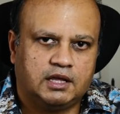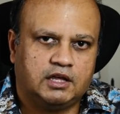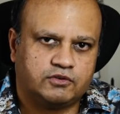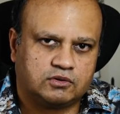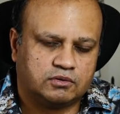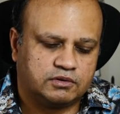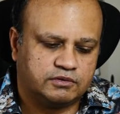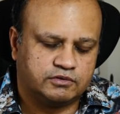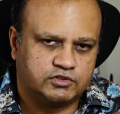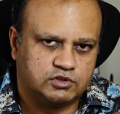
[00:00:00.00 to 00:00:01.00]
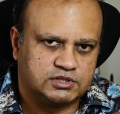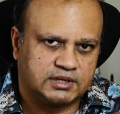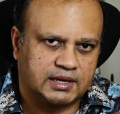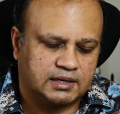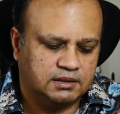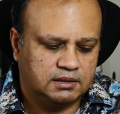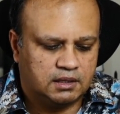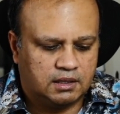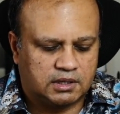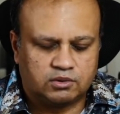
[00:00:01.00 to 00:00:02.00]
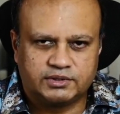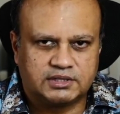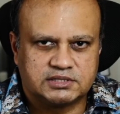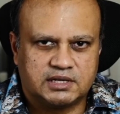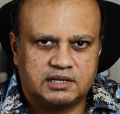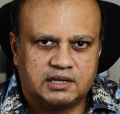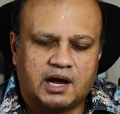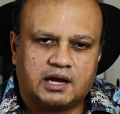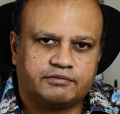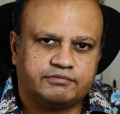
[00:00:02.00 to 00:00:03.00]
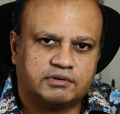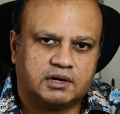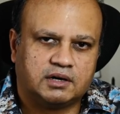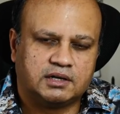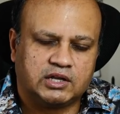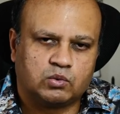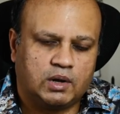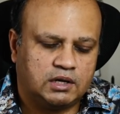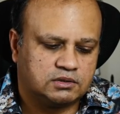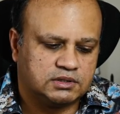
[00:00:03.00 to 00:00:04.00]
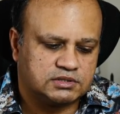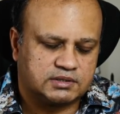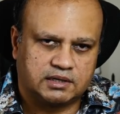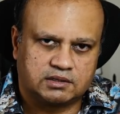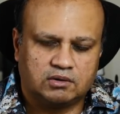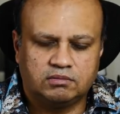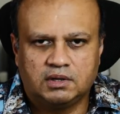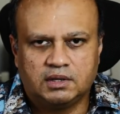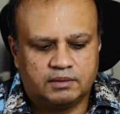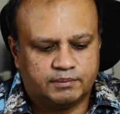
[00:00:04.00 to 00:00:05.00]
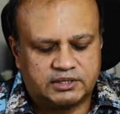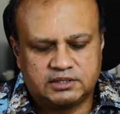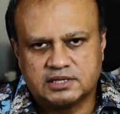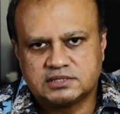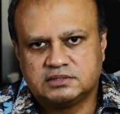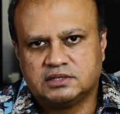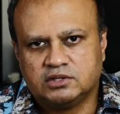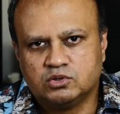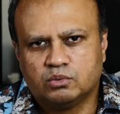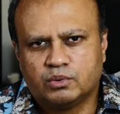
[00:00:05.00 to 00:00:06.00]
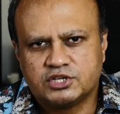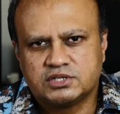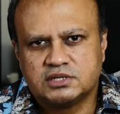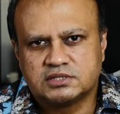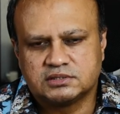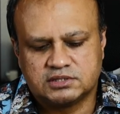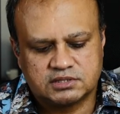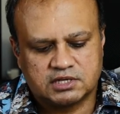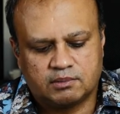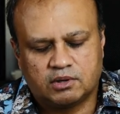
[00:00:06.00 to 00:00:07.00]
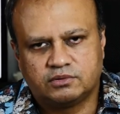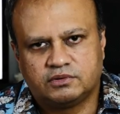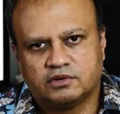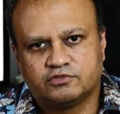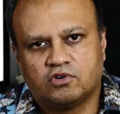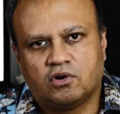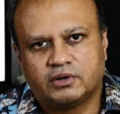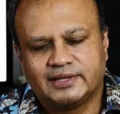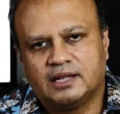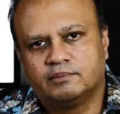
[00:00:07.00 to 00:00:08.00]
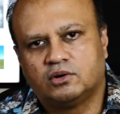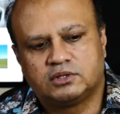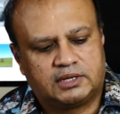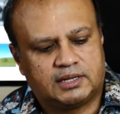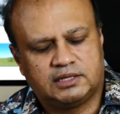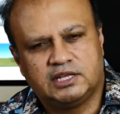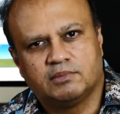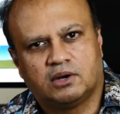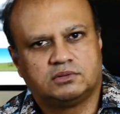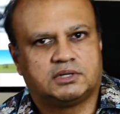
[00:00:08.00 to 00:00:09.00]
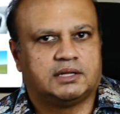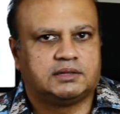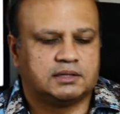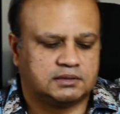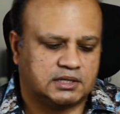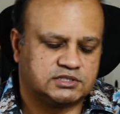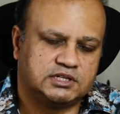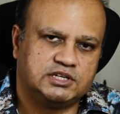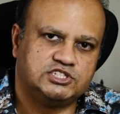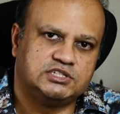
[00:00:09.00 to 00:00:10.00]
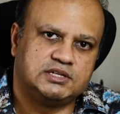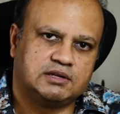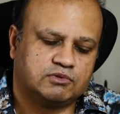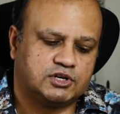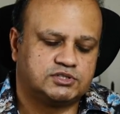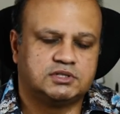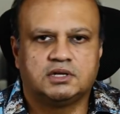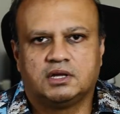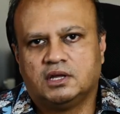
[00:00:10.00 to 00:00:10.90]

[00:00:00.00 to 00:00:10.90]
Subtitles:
If you're using Canon, I don't think there's any RF equivalent to this right now. But yes, the newer version has just come out for the L mount and E mount, and that's the DGDN version.